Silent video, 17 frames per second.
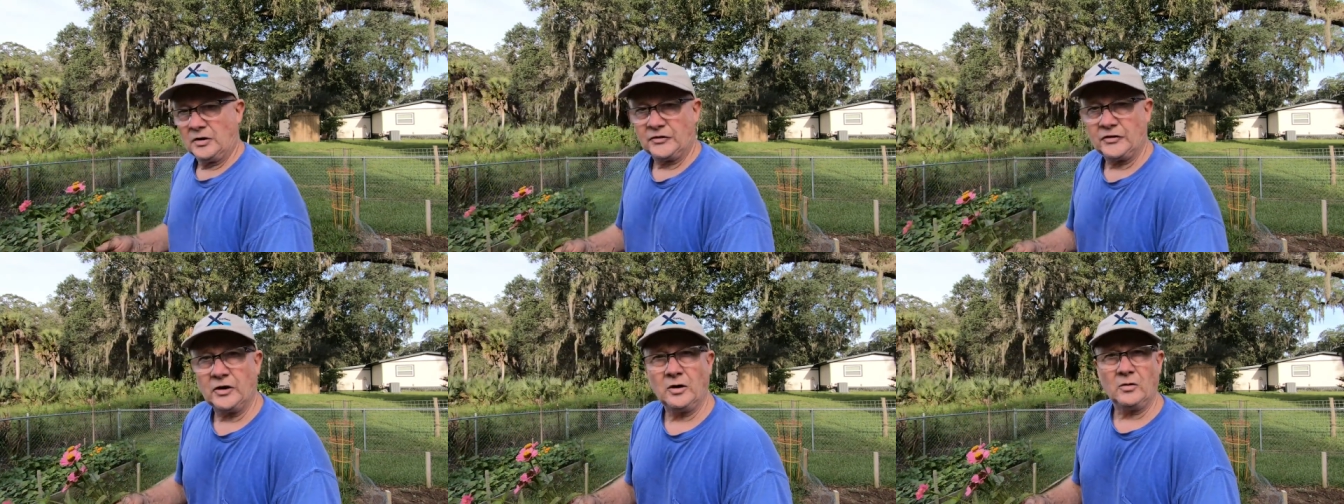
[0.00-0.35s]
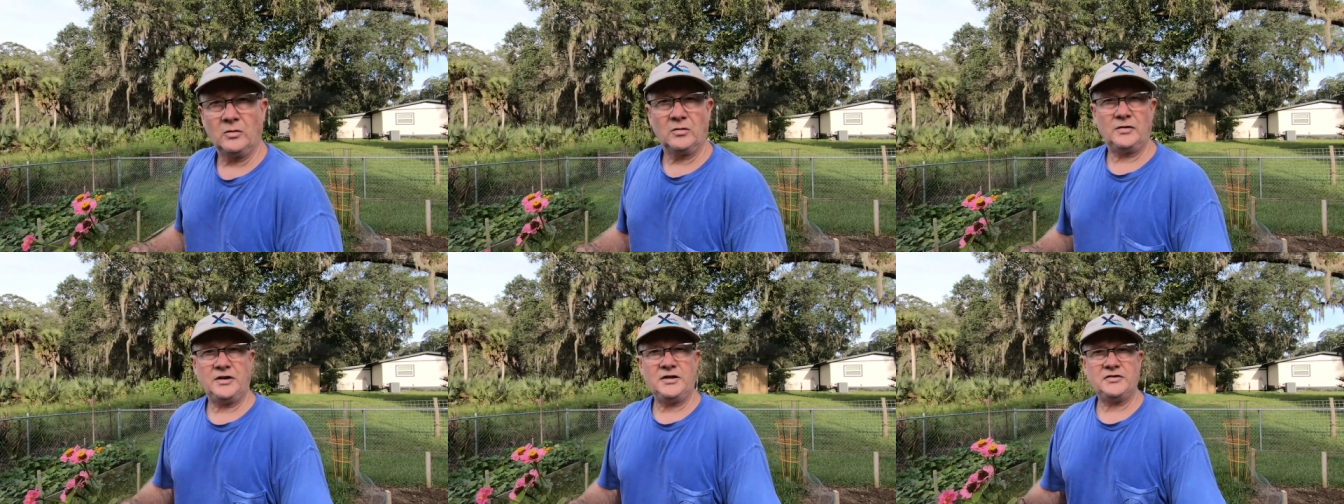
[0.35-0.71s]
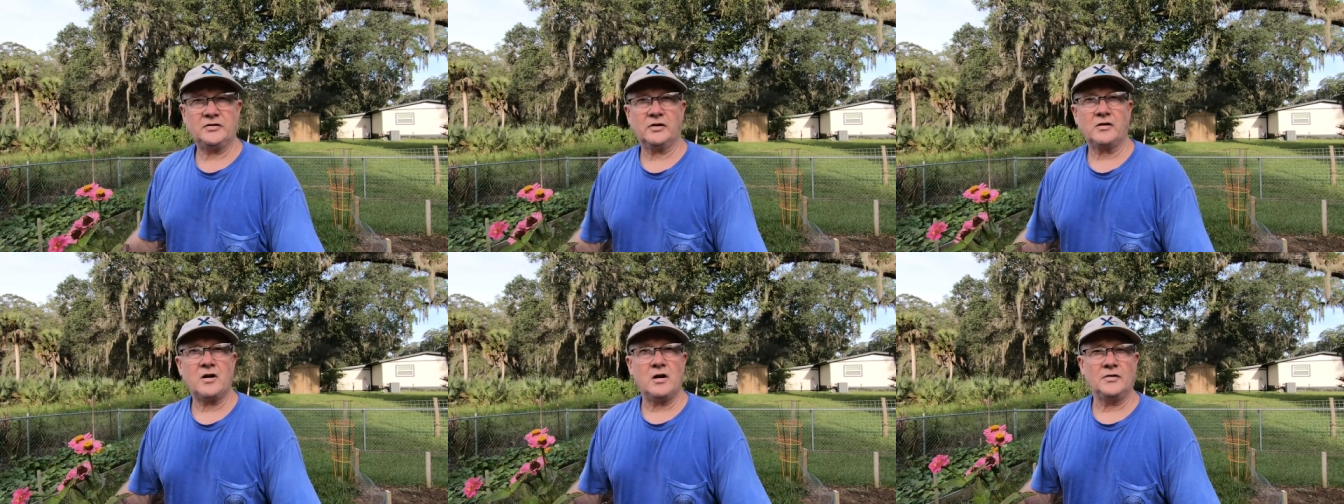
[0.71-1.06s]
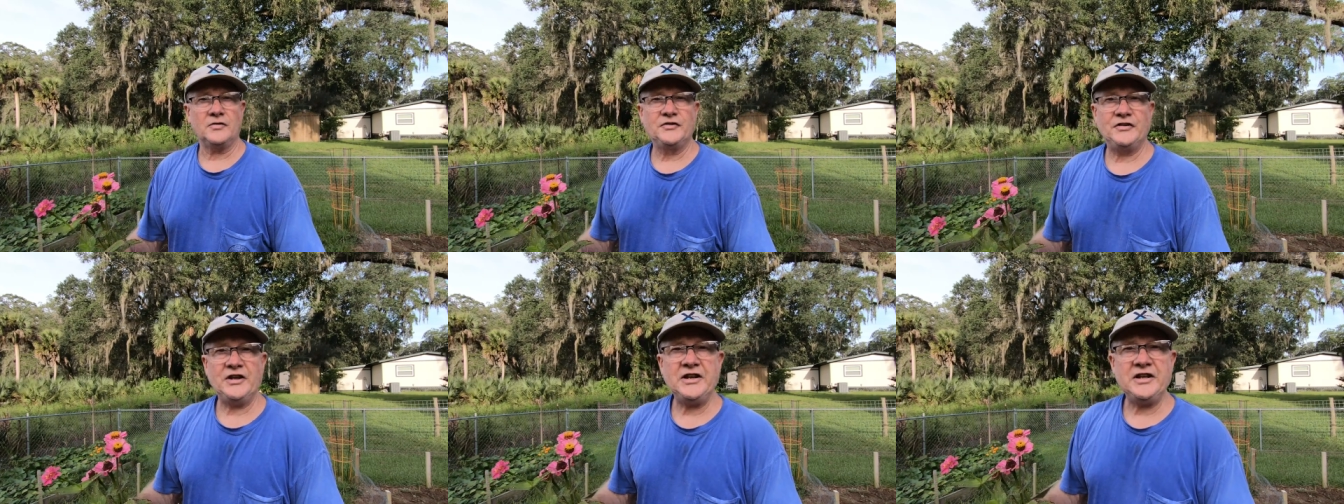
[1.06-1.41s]
So these are
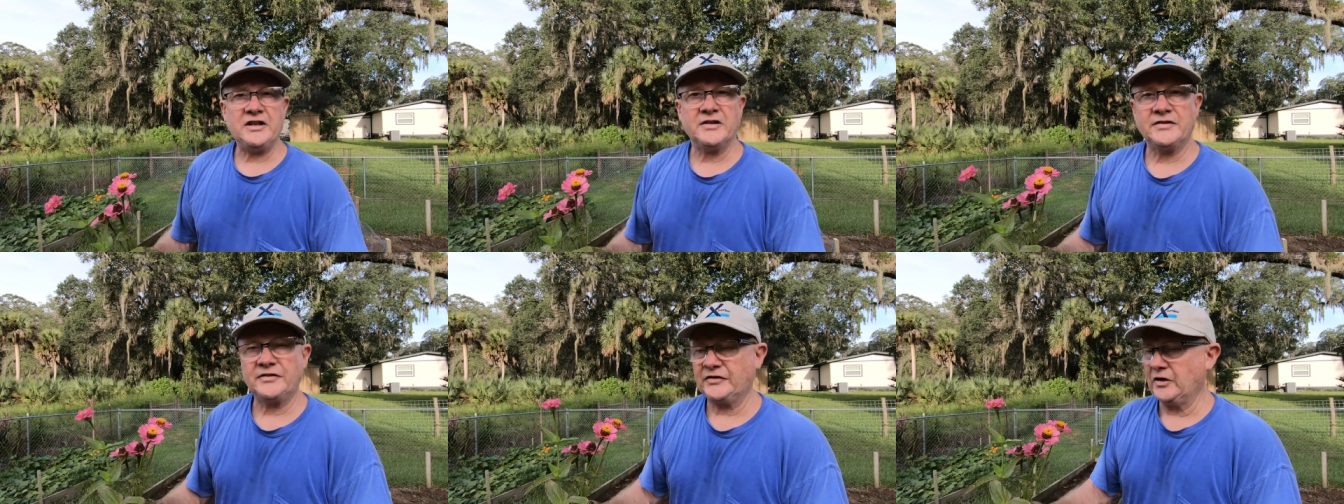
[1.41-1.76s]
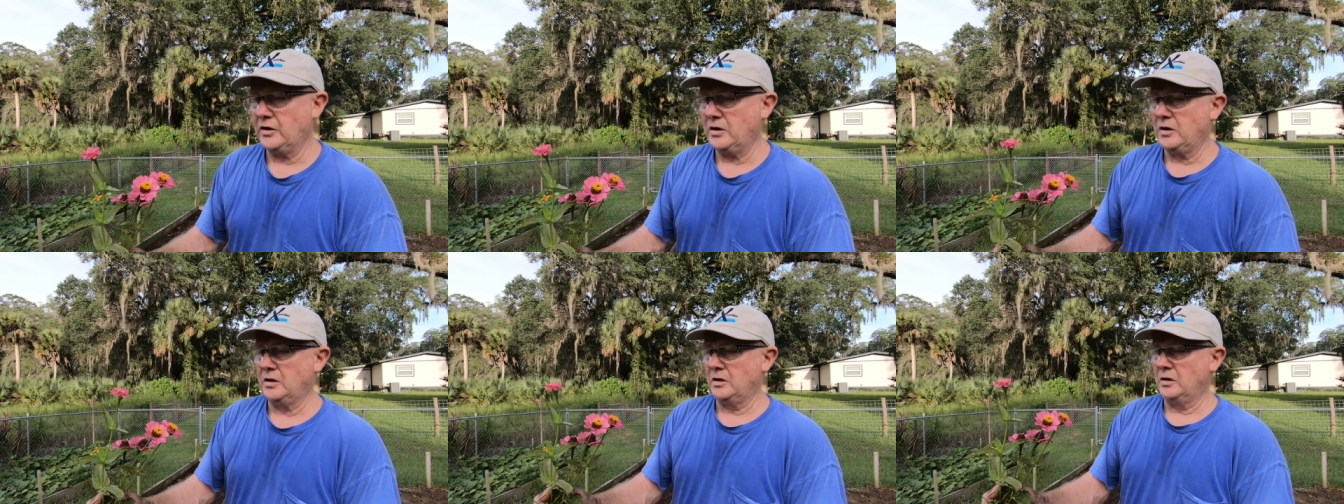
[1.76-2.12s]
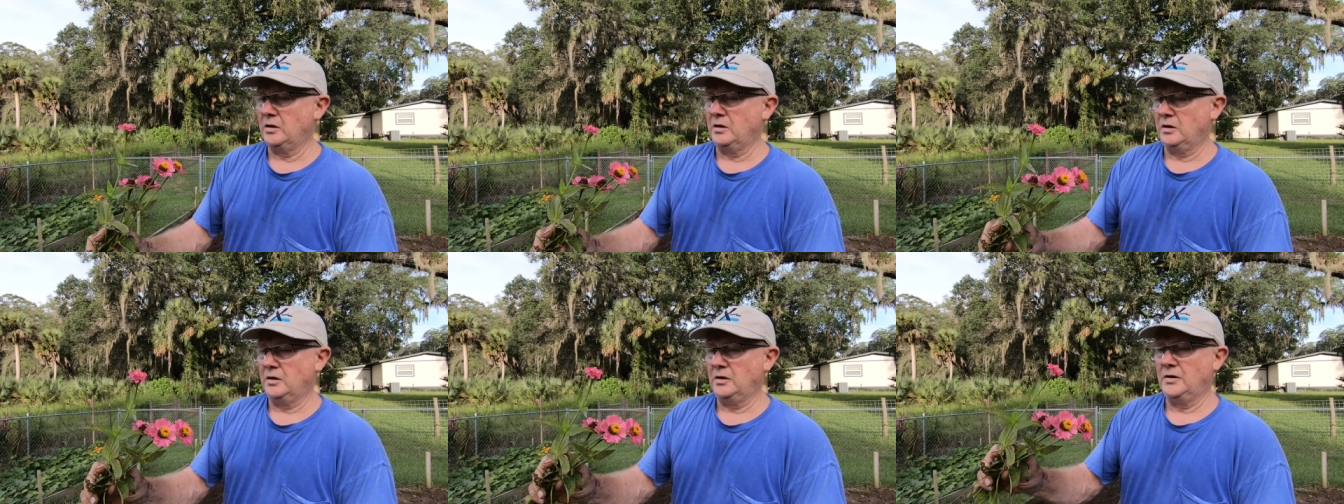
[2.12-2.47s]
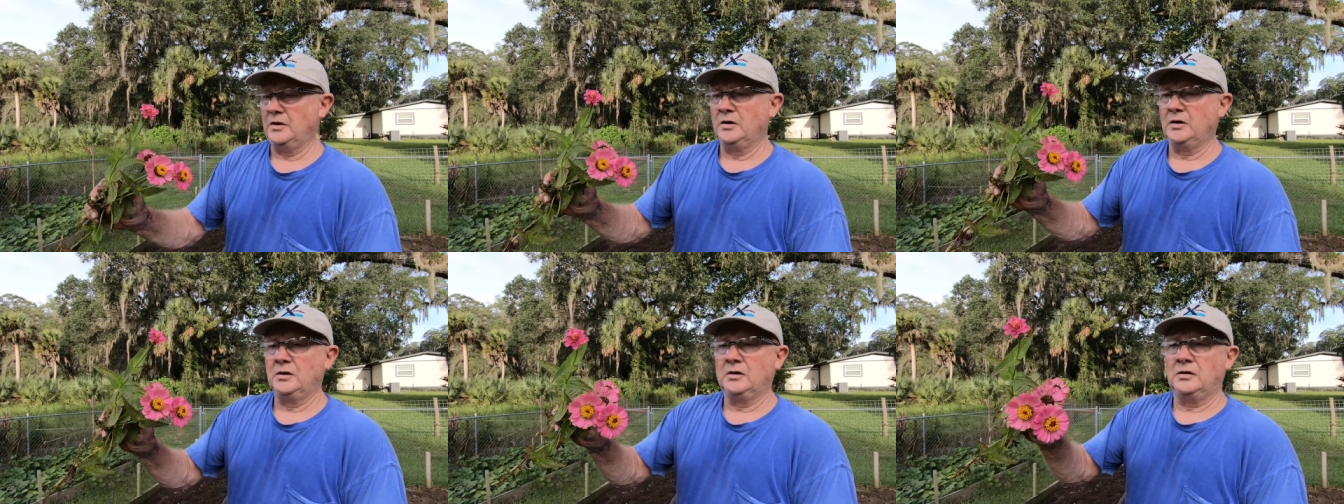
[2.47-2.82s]
called zinnias,
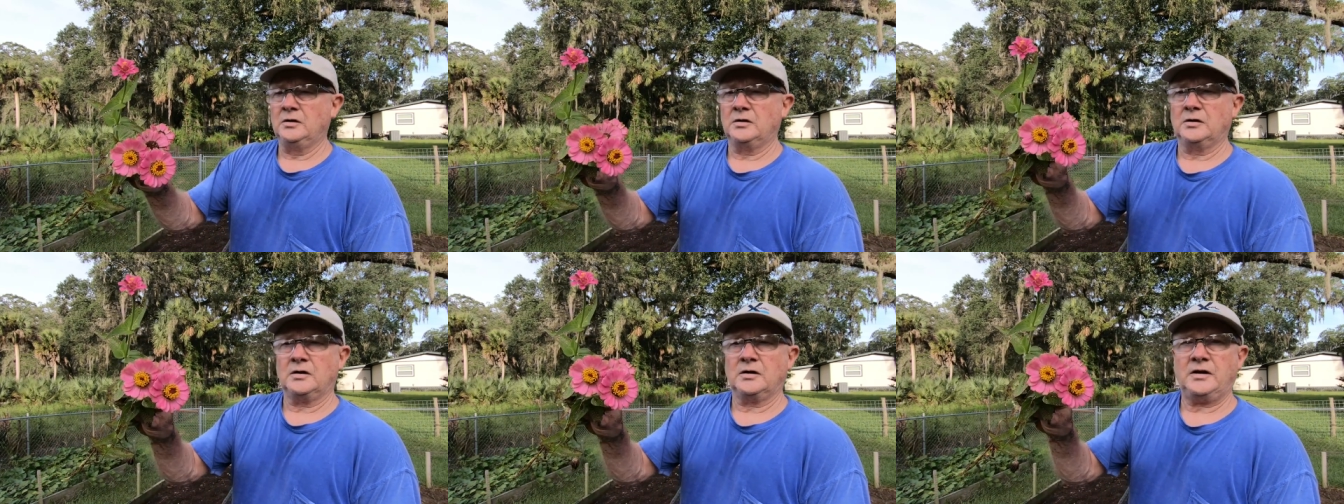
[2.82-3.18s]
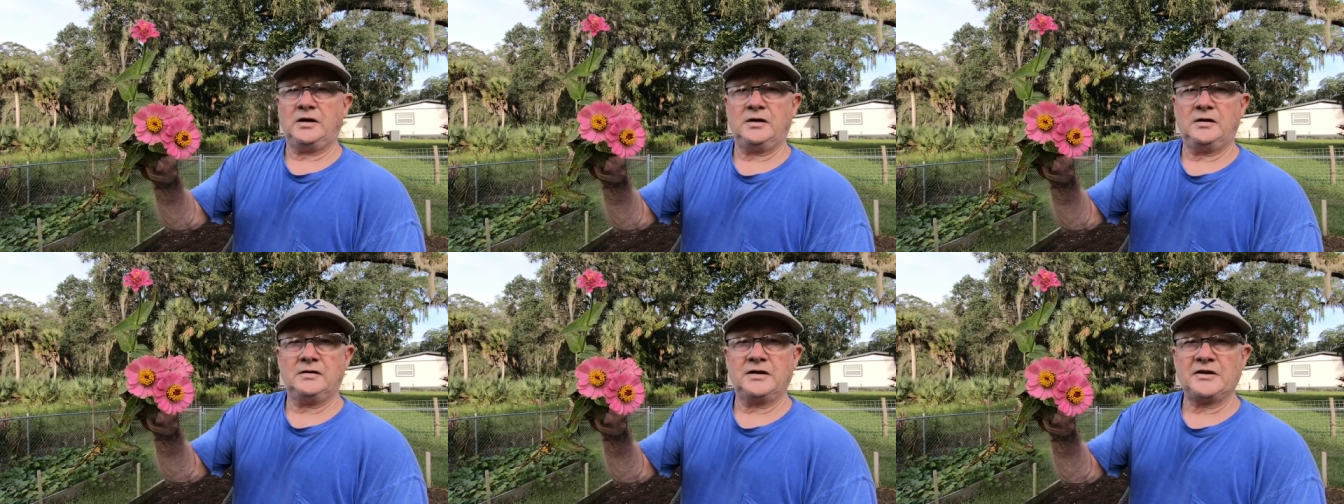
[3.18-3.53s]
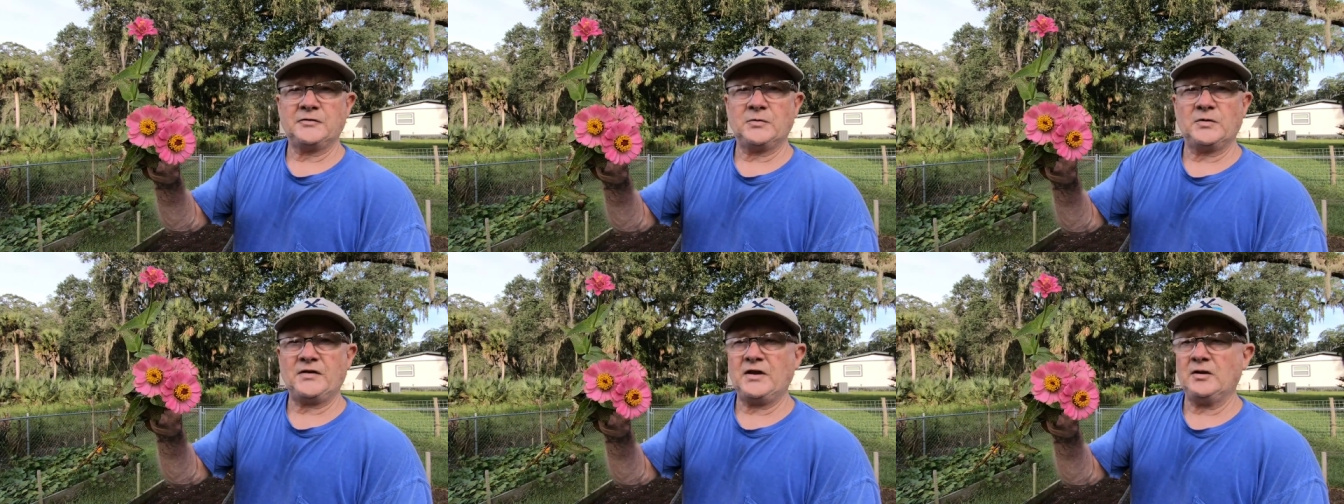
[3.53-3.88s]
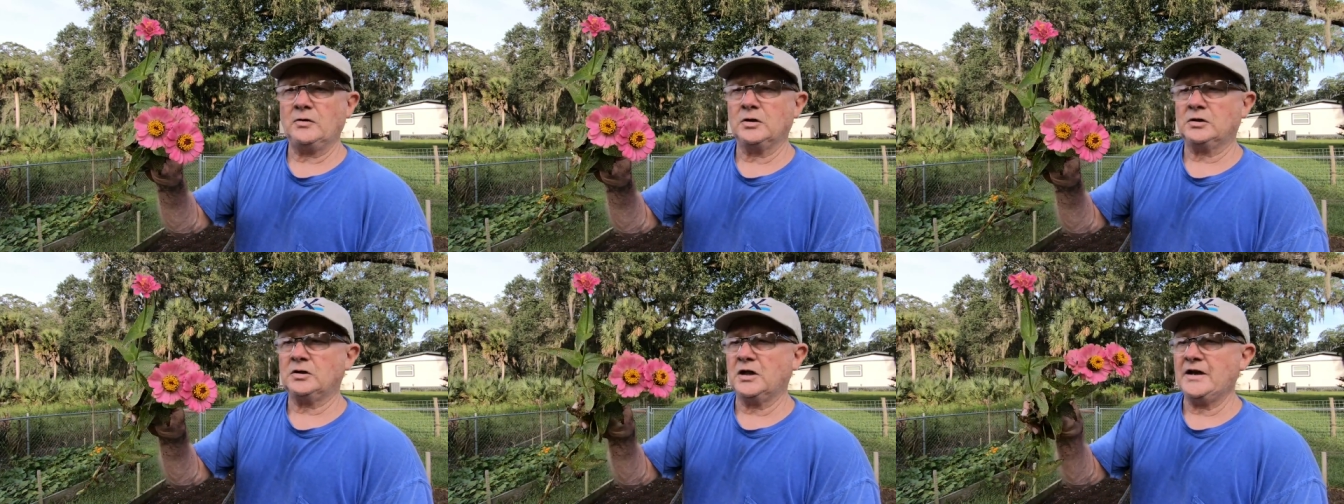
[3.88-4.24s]
and that's what they
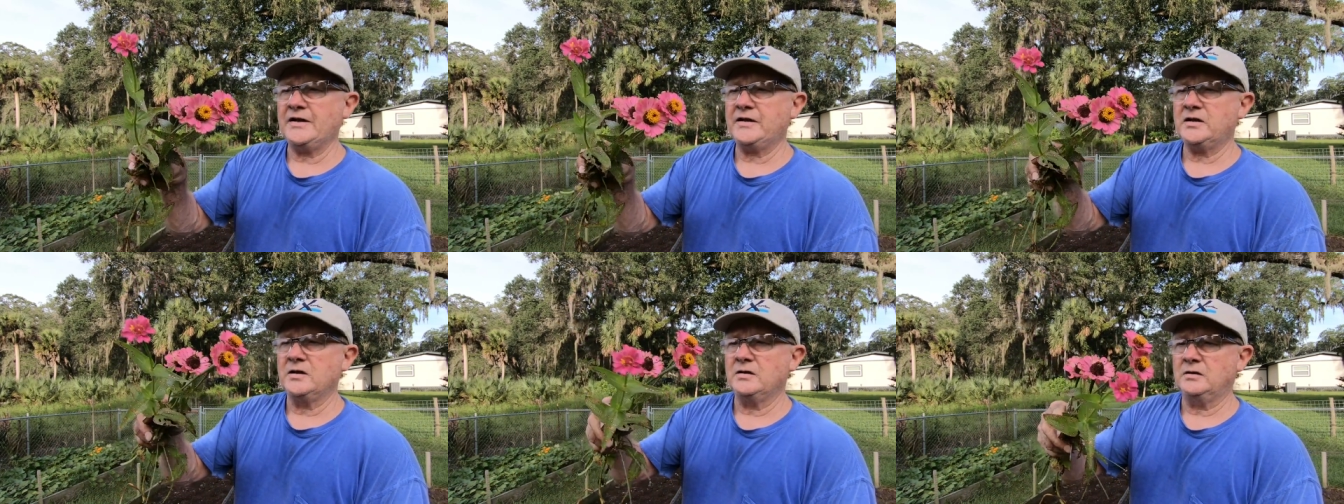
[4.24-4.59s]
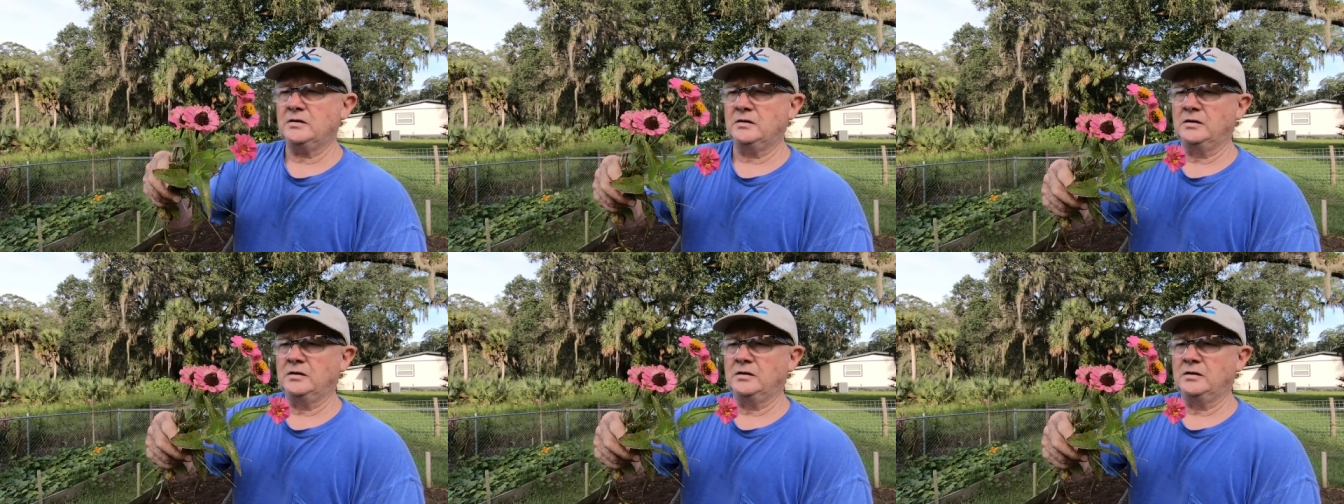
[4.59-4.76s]
look like.